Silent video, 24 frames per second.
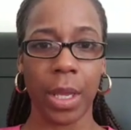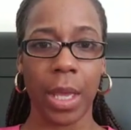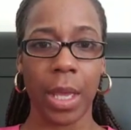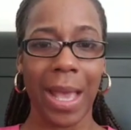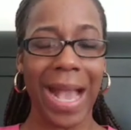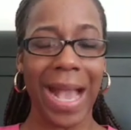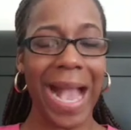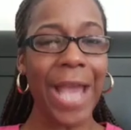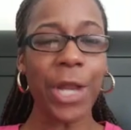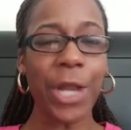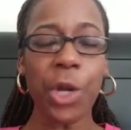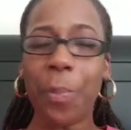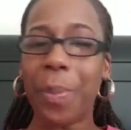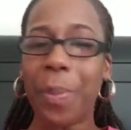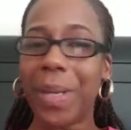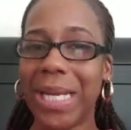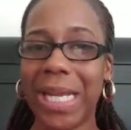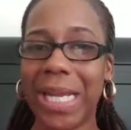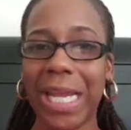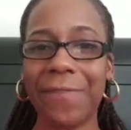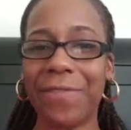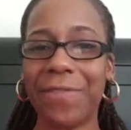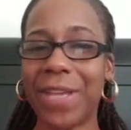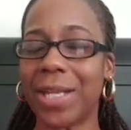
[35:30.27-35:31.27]
I don't
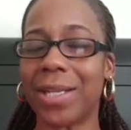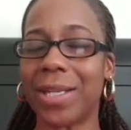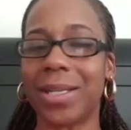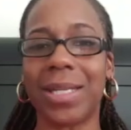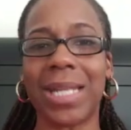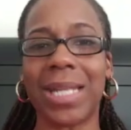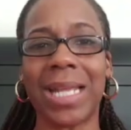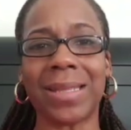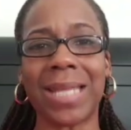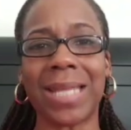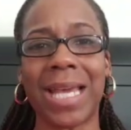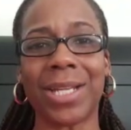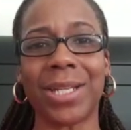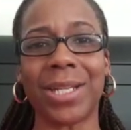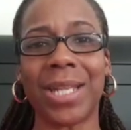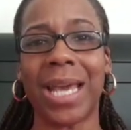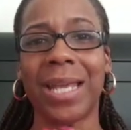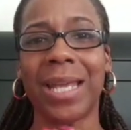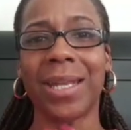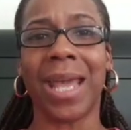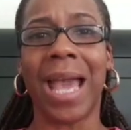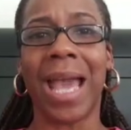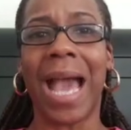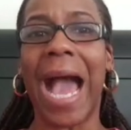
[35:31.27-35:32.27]
believe that that that
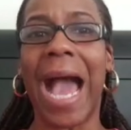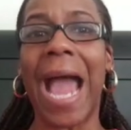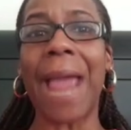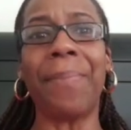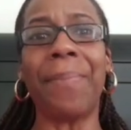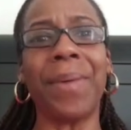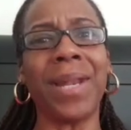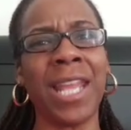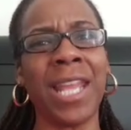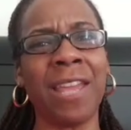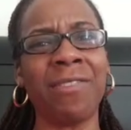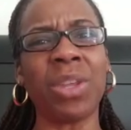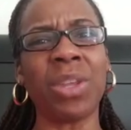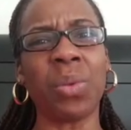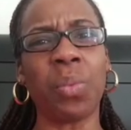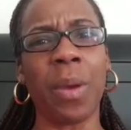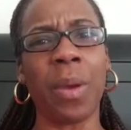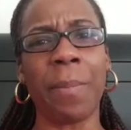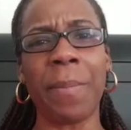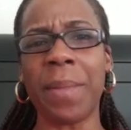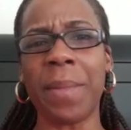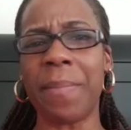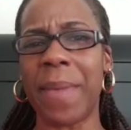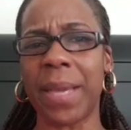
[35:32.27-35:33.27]
that I believe that
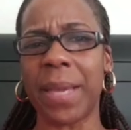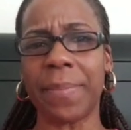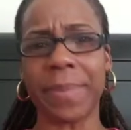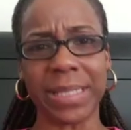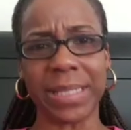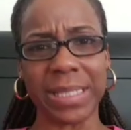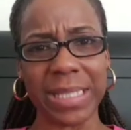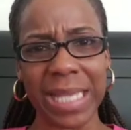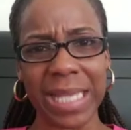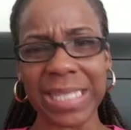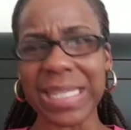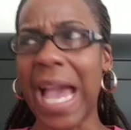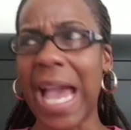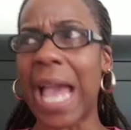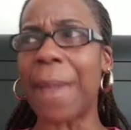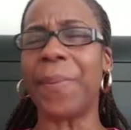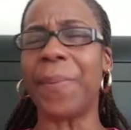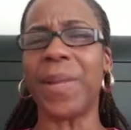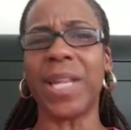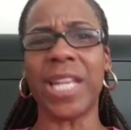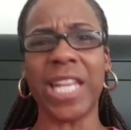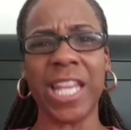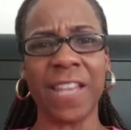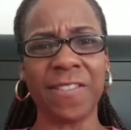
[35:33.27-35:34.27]
women make mistakes. I
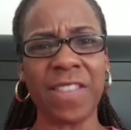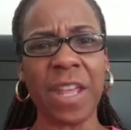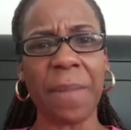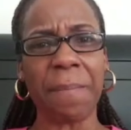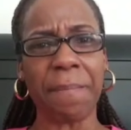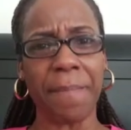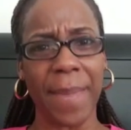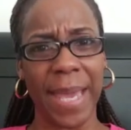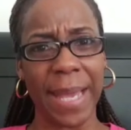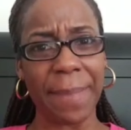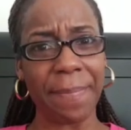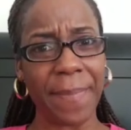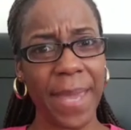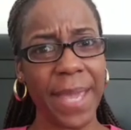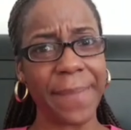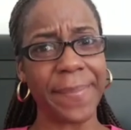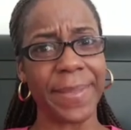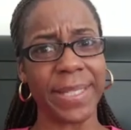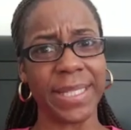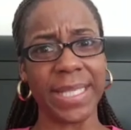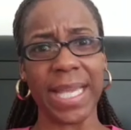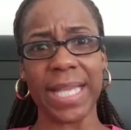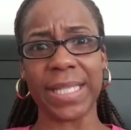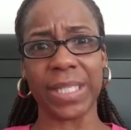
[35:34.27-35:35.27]
believe that men make
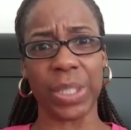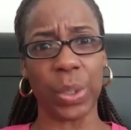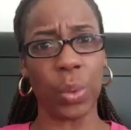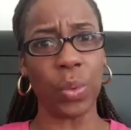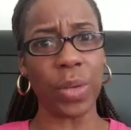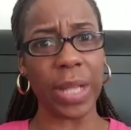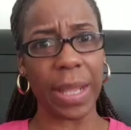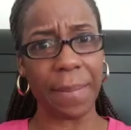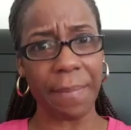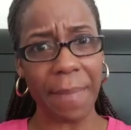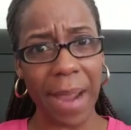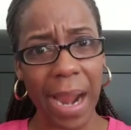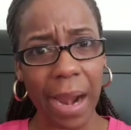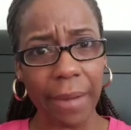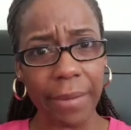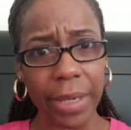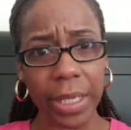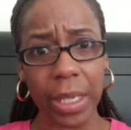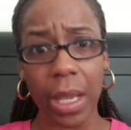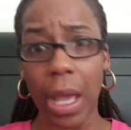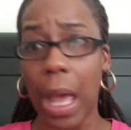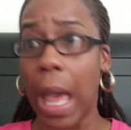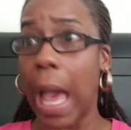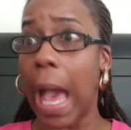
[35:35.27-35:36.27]
mistakes in who they marry.
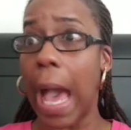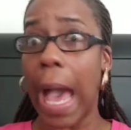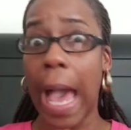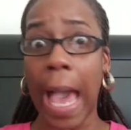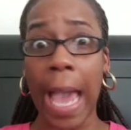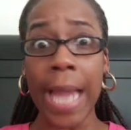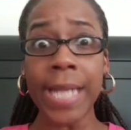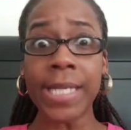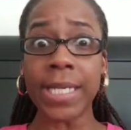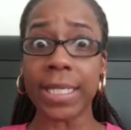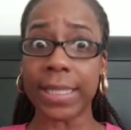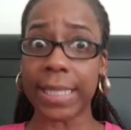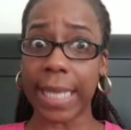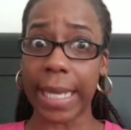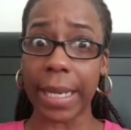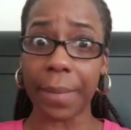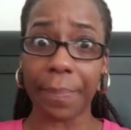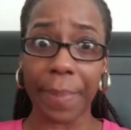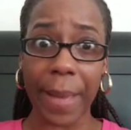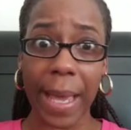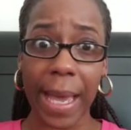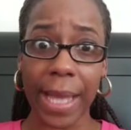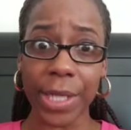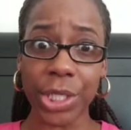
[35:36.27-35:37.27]
I just had a
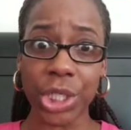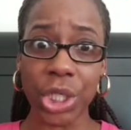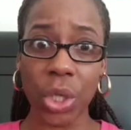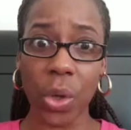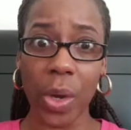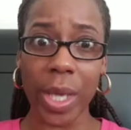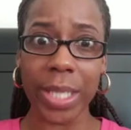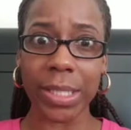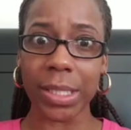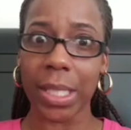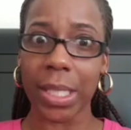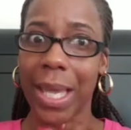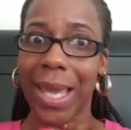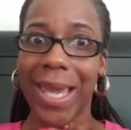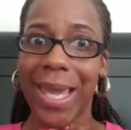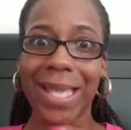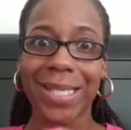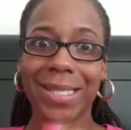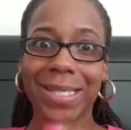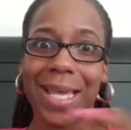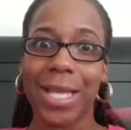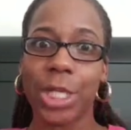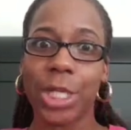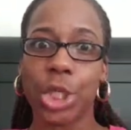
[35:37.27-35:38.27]
bad choice. It's
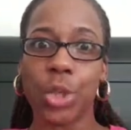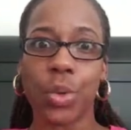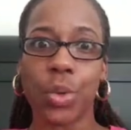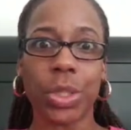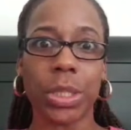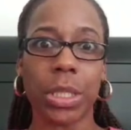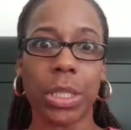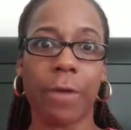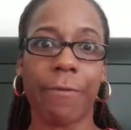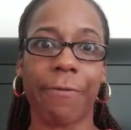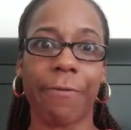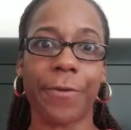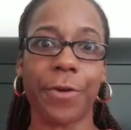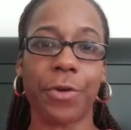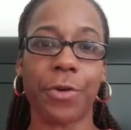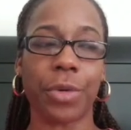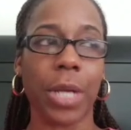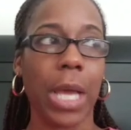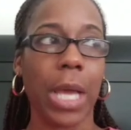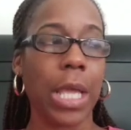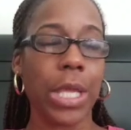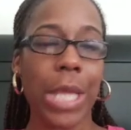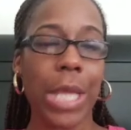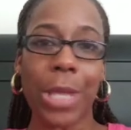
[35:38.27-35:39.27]
like choosing a fruit.
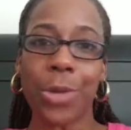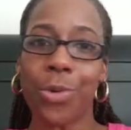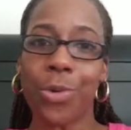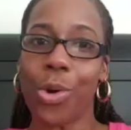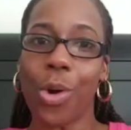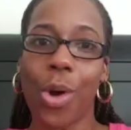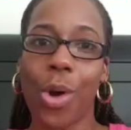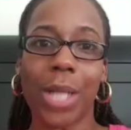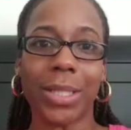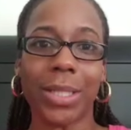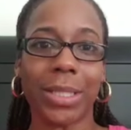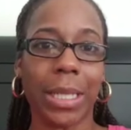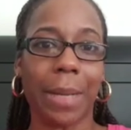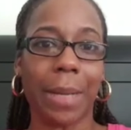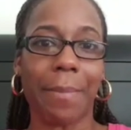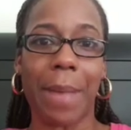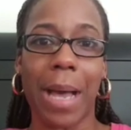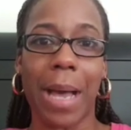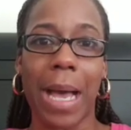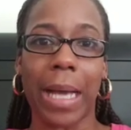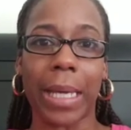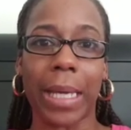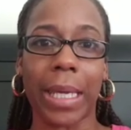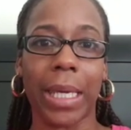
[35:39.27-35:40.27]
You go into the
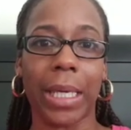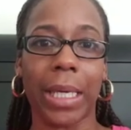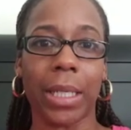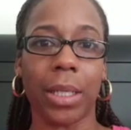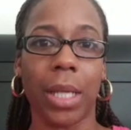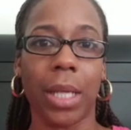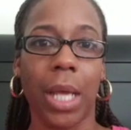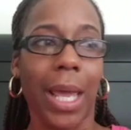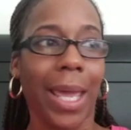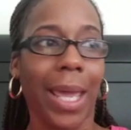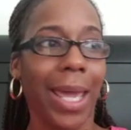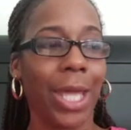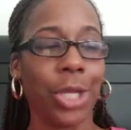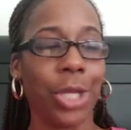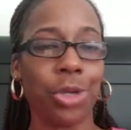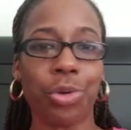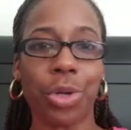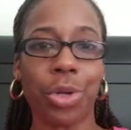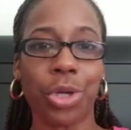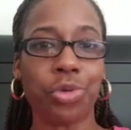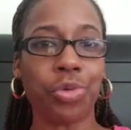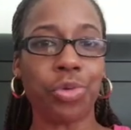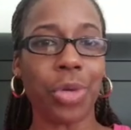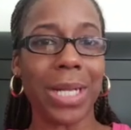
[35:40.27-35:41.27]
market and you
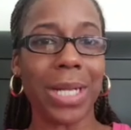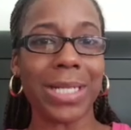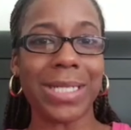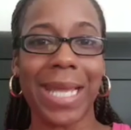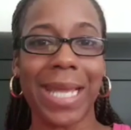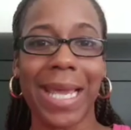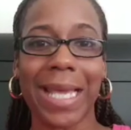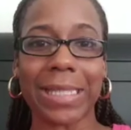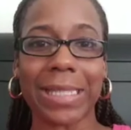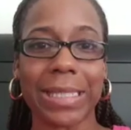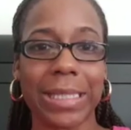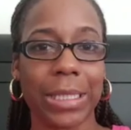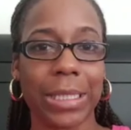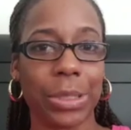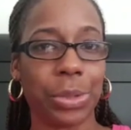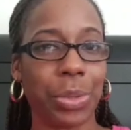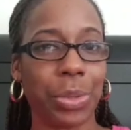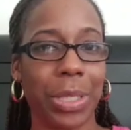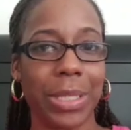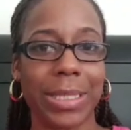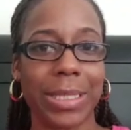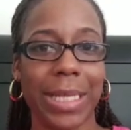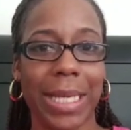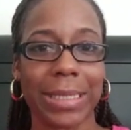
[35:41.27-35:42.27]
you don't test it, you
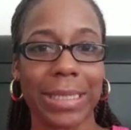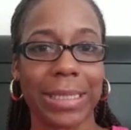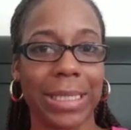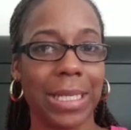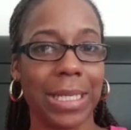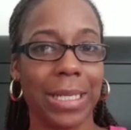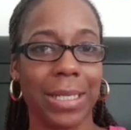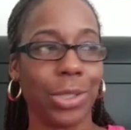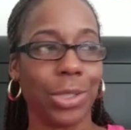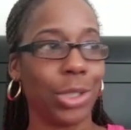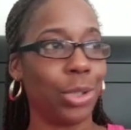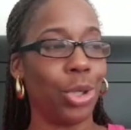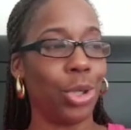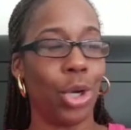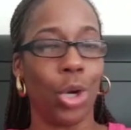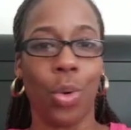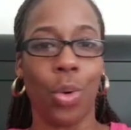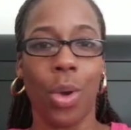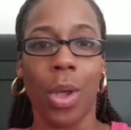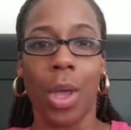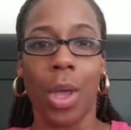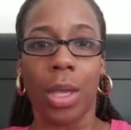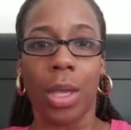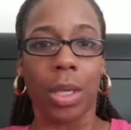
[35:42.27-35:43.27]
don't test it, and you know,
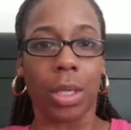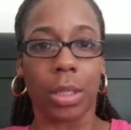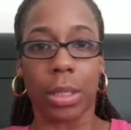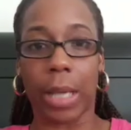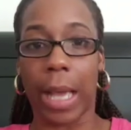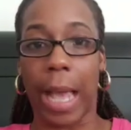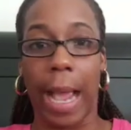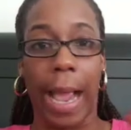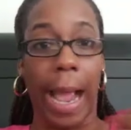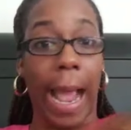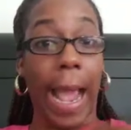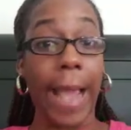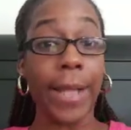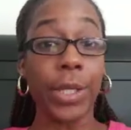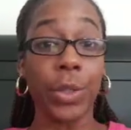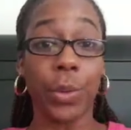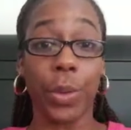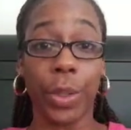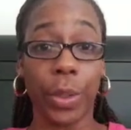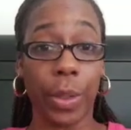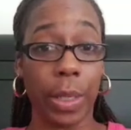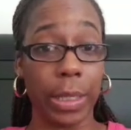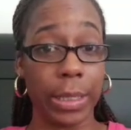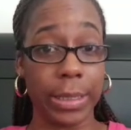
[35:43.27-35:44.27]
I, I do it
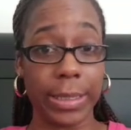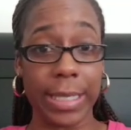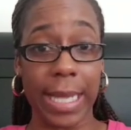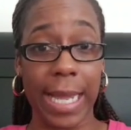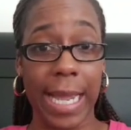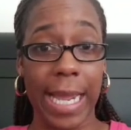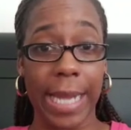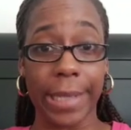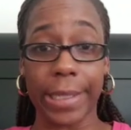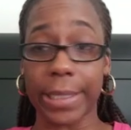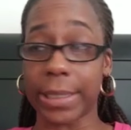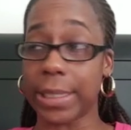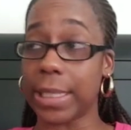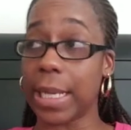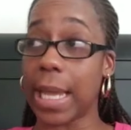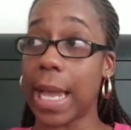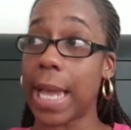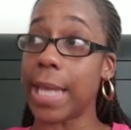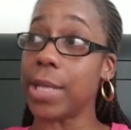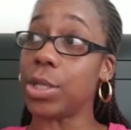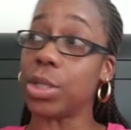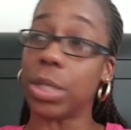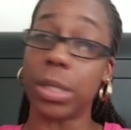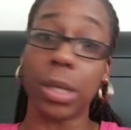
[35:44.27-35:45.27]
all the time. Listen, I
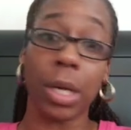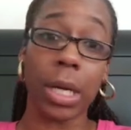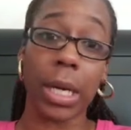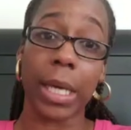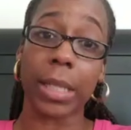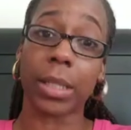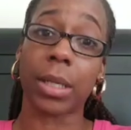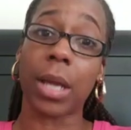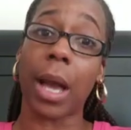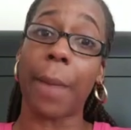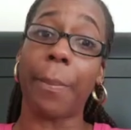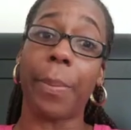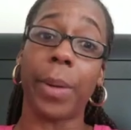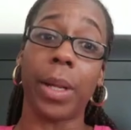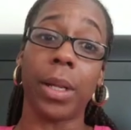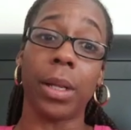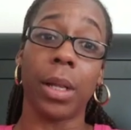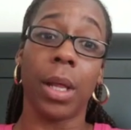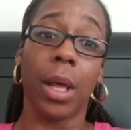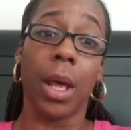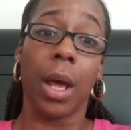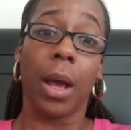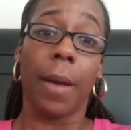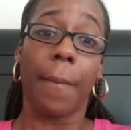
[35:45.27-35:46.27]
look at couple
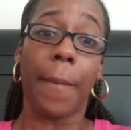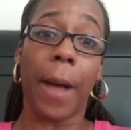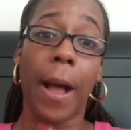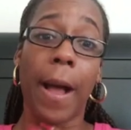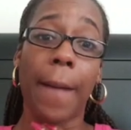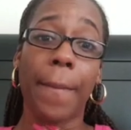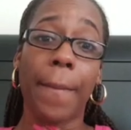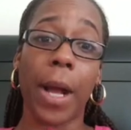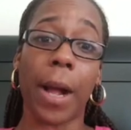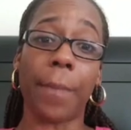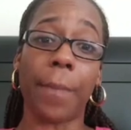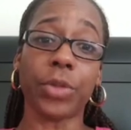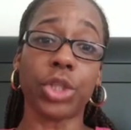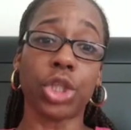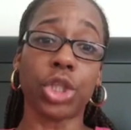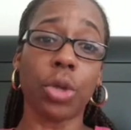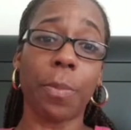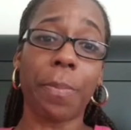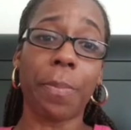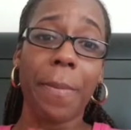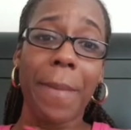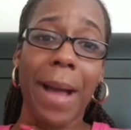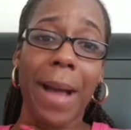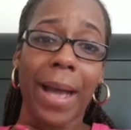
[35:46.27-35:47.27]
um um
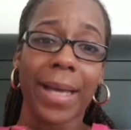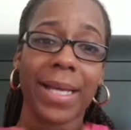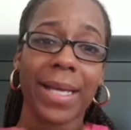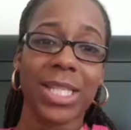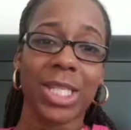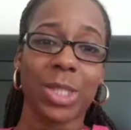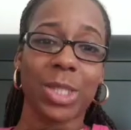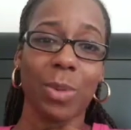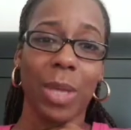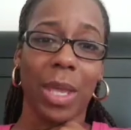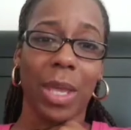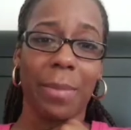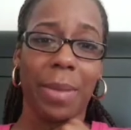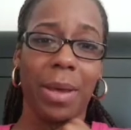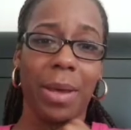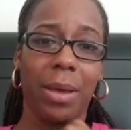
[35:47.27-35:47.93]
supermarket sweep.